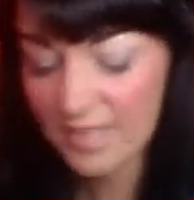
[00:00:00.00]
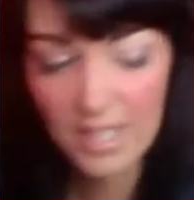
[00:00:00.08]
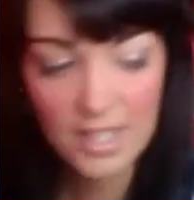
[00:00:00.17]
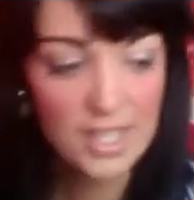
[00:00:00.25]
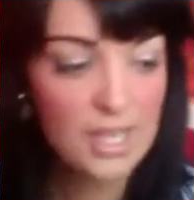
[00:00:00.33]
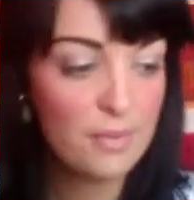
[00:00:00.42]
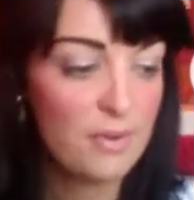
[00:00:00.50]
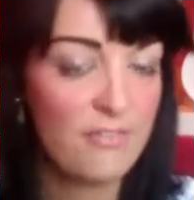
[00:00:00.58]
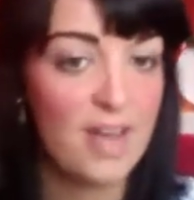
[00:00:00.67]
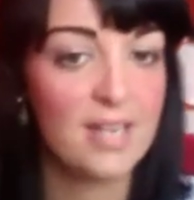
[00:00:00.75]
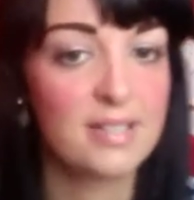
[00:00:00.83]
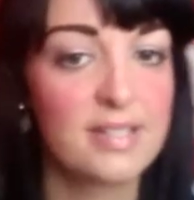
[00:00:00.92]
cute
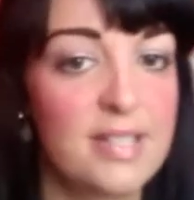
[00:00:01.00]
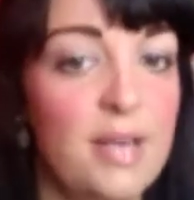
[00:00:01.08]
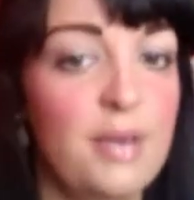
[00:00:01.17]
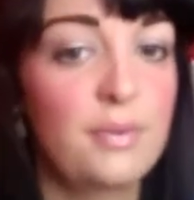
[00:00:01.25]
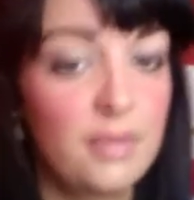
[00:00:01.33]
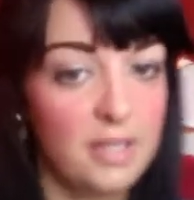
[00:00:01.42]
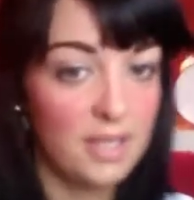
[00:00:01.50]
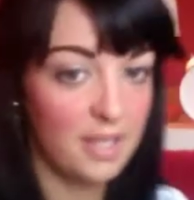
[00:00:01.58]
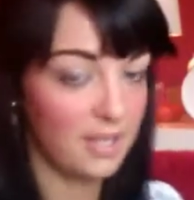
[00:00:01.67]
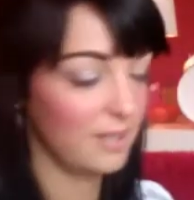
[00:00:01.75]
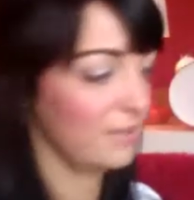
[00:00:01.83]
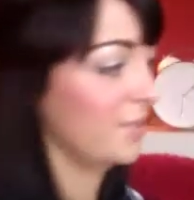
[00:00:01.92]
effect. So I'll